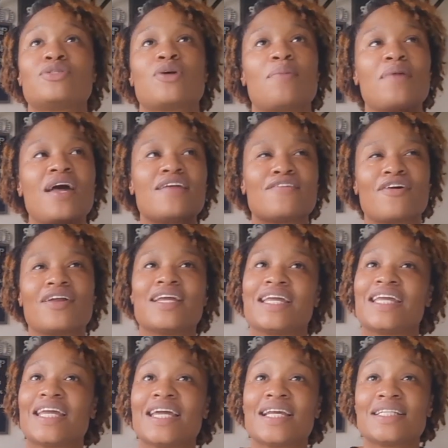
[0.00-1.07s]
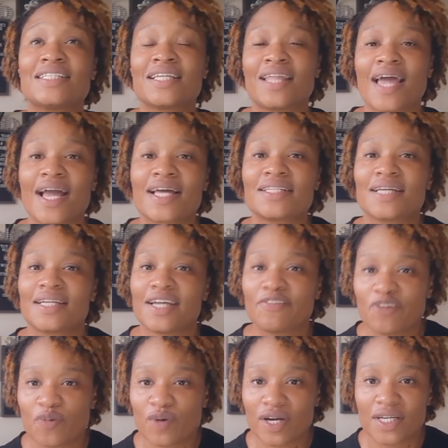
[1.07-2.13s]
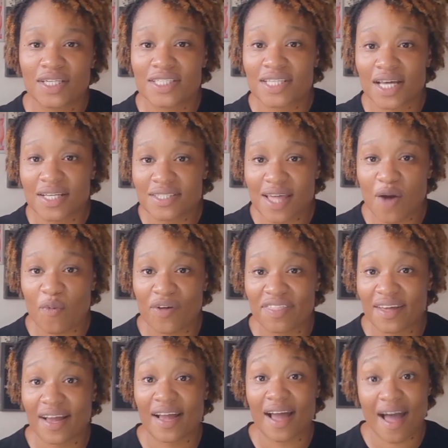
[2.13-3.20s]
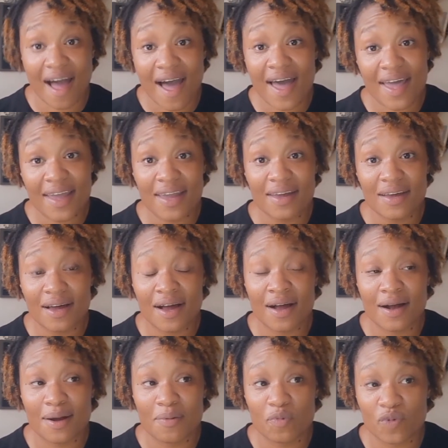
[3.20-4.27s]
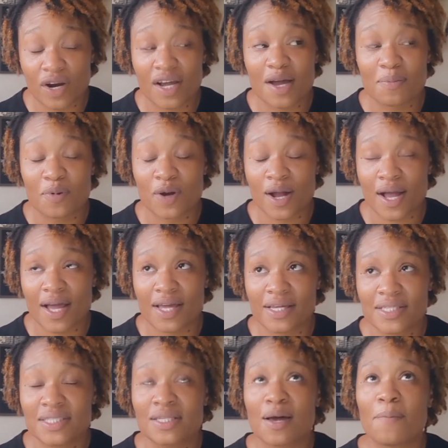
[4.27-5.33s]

So I'm not even going to get into that because I definitely want to discuss that with a guy, with a couple guys.